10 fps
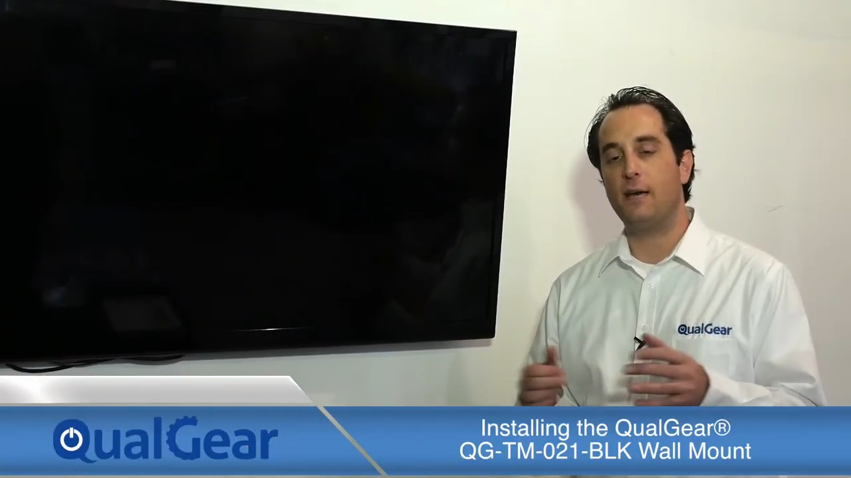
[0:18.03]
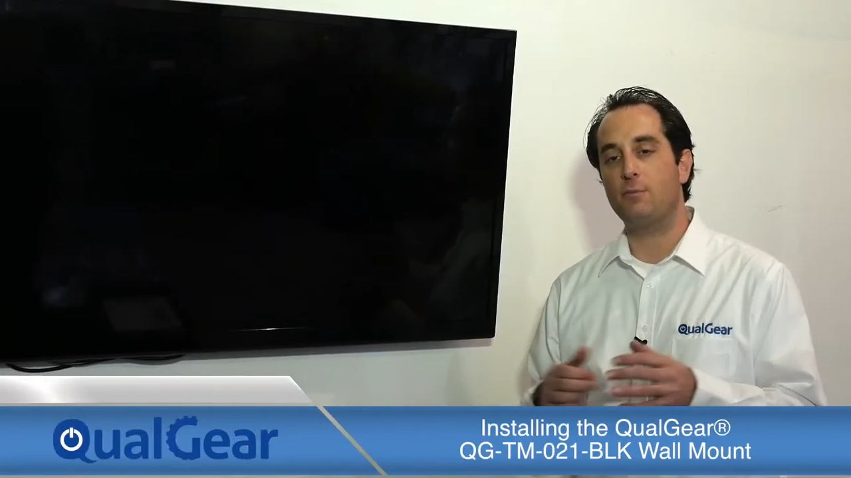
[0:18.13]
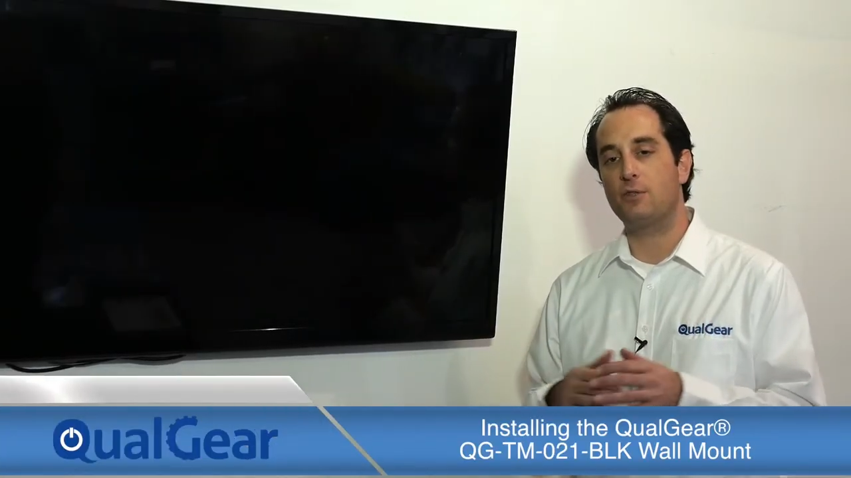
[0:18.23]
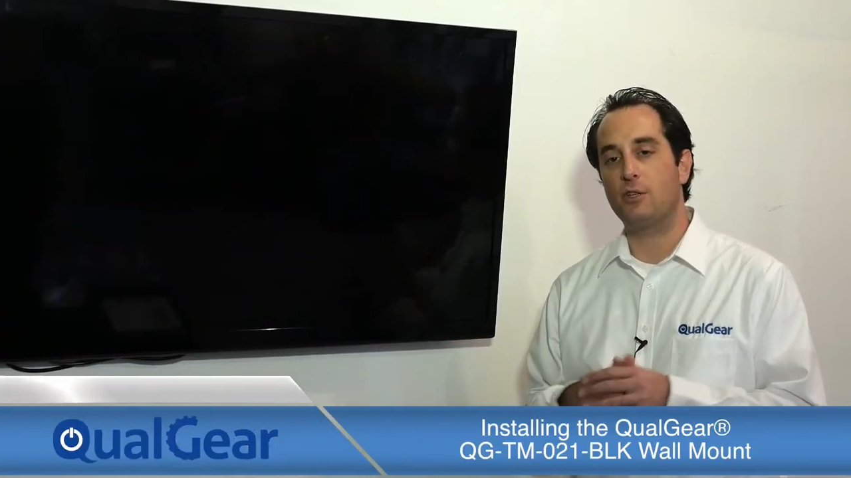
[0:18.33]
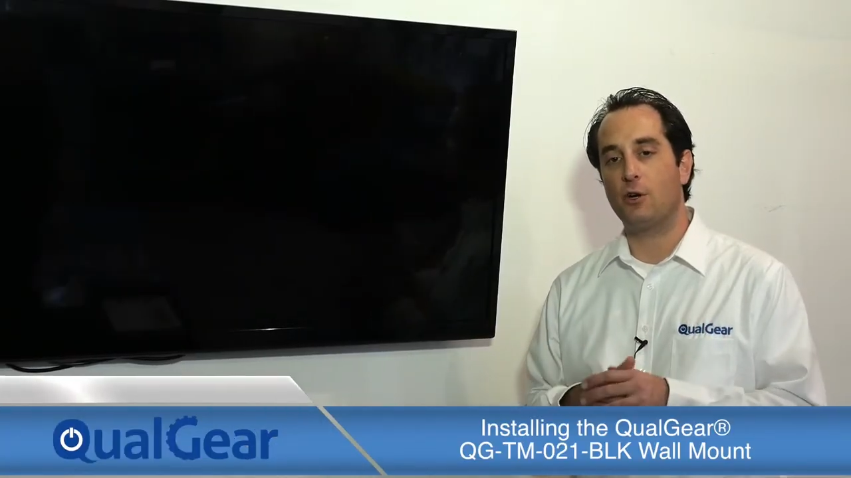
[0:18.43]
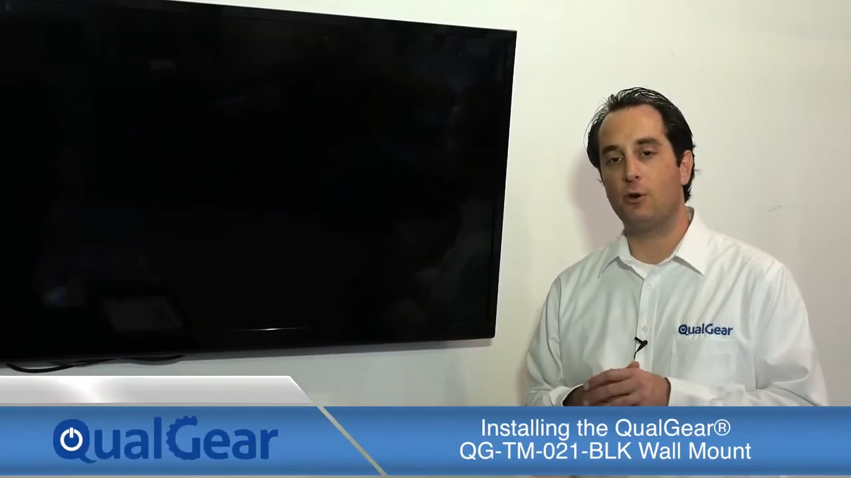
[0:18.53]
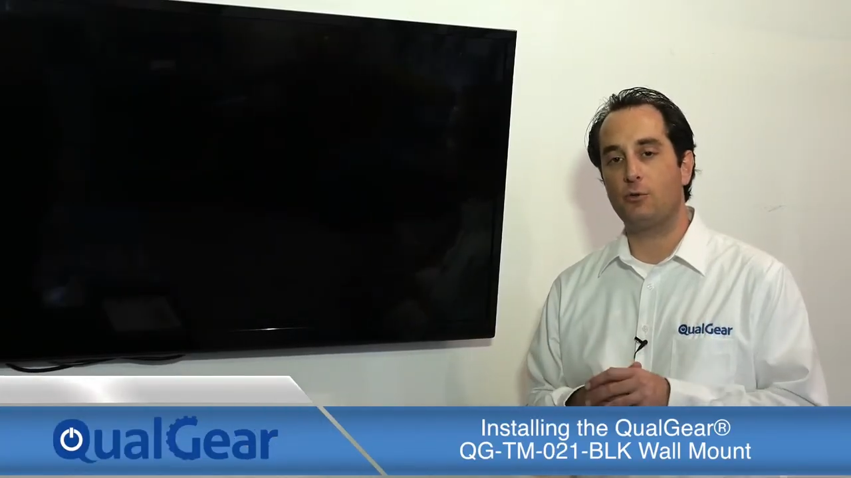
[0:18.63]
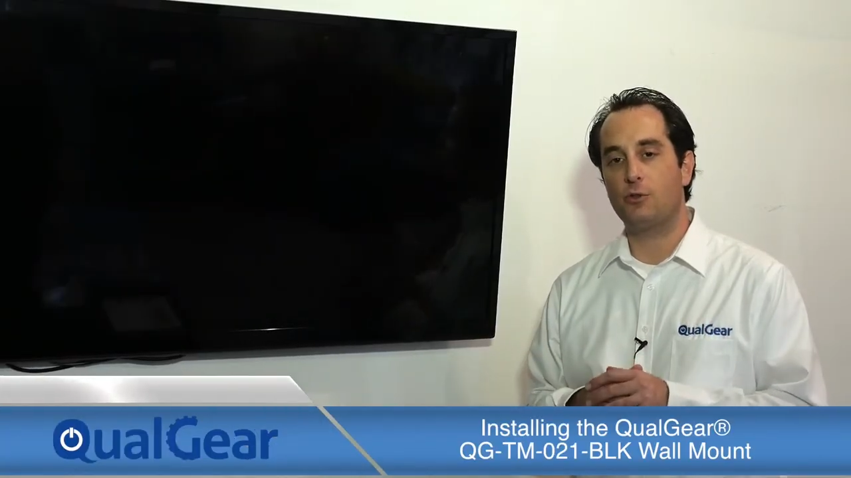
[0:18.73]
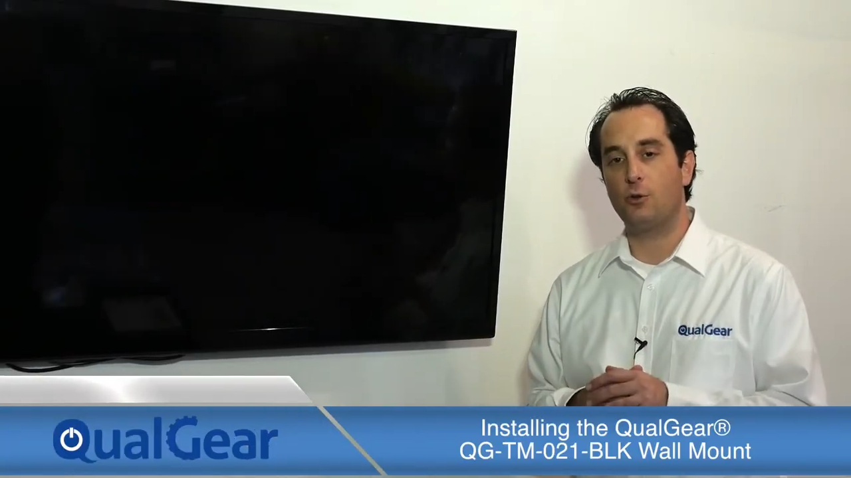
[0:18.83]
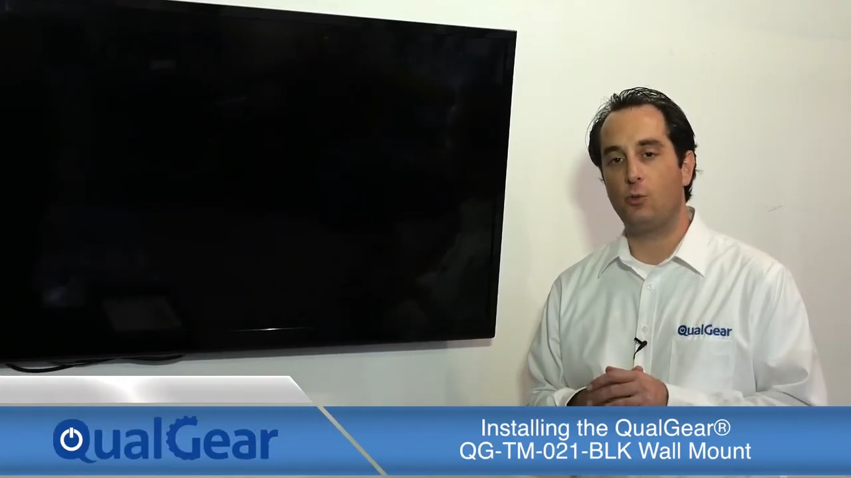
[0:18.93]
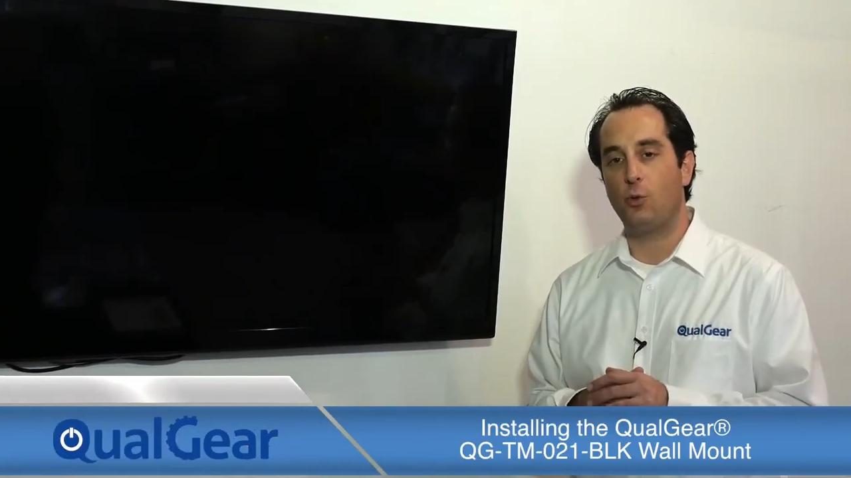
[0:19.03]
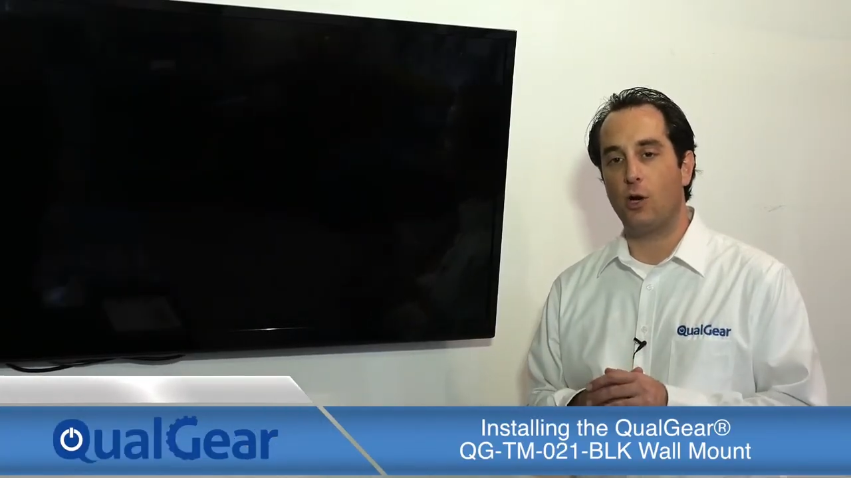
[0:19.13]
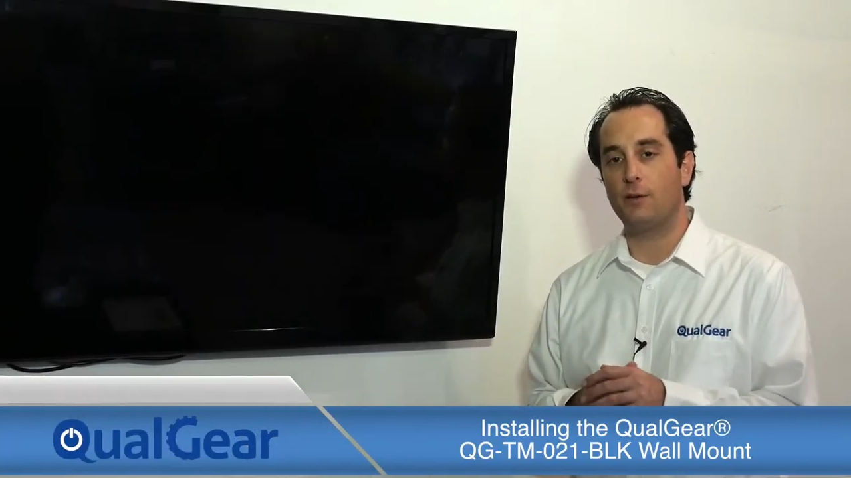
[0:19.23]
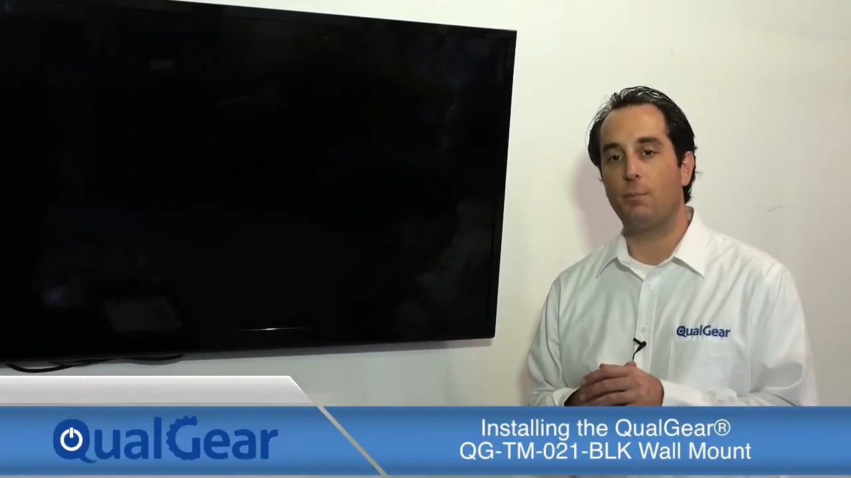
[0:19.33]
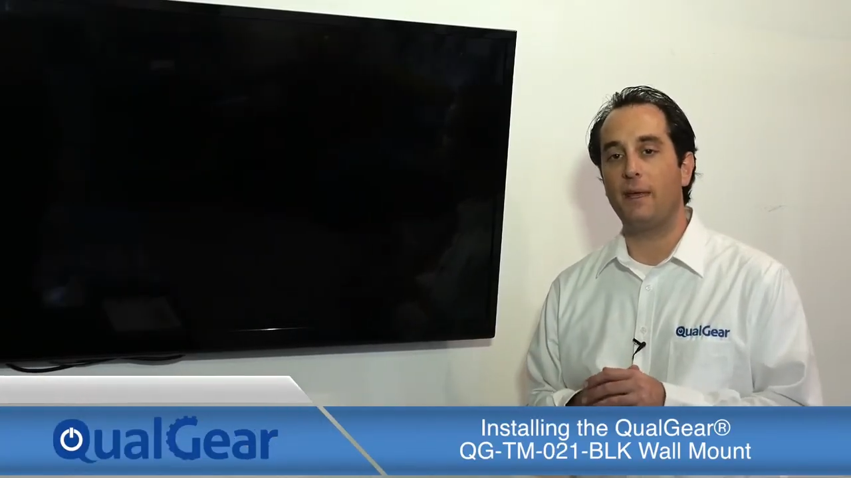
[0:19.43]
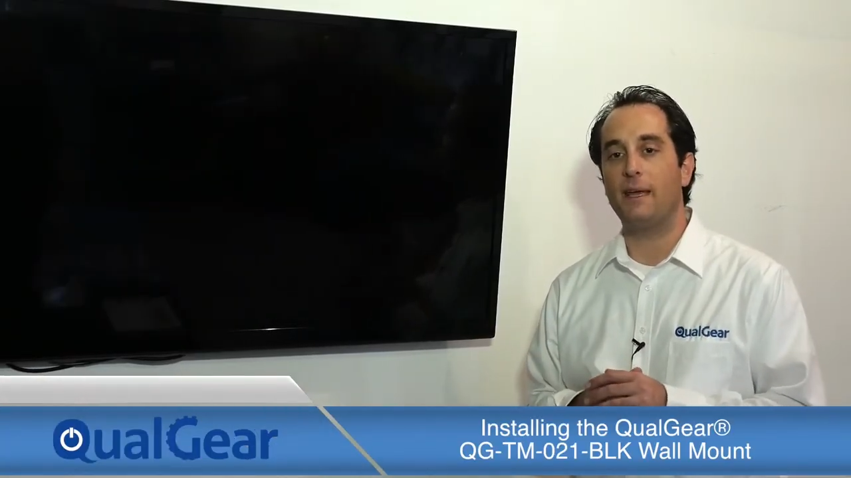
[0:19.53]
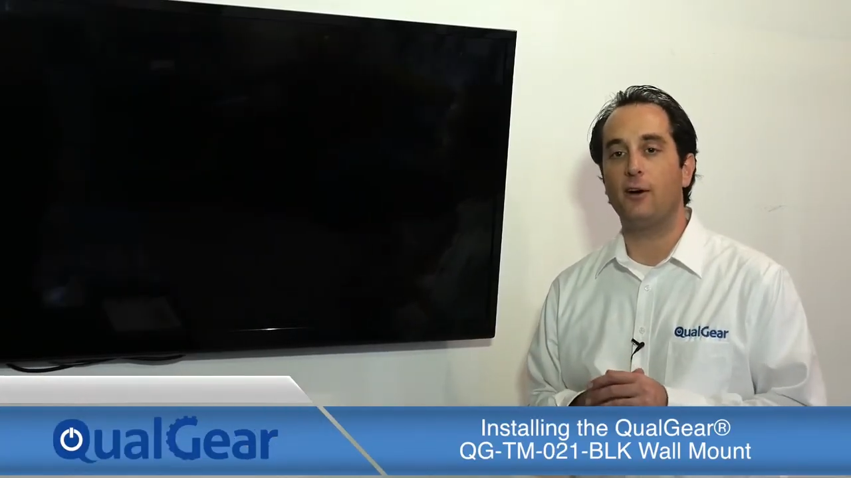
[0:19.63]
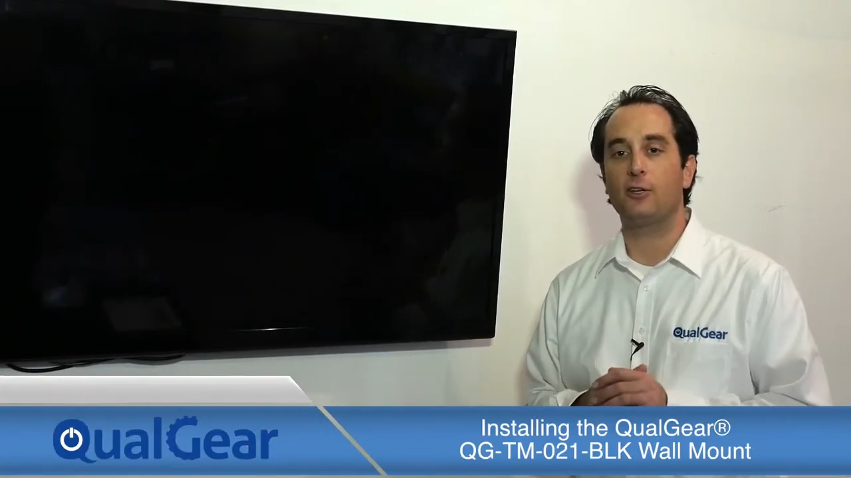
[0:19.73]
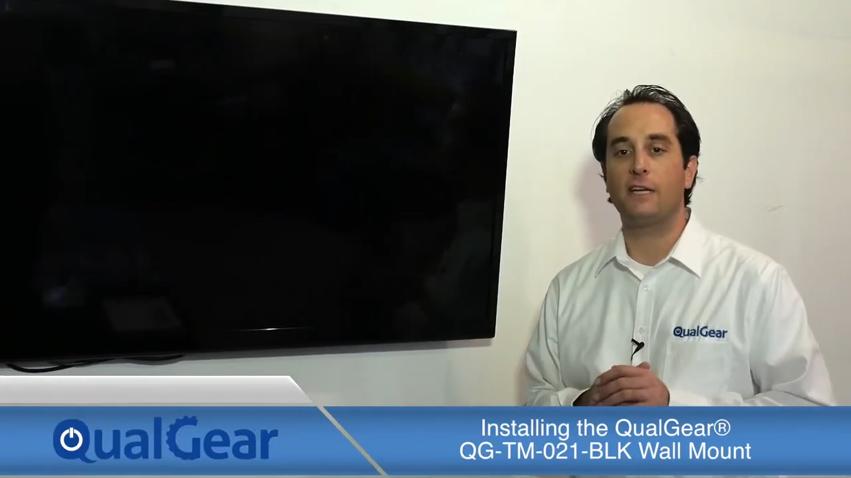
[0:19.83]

M zero two one B L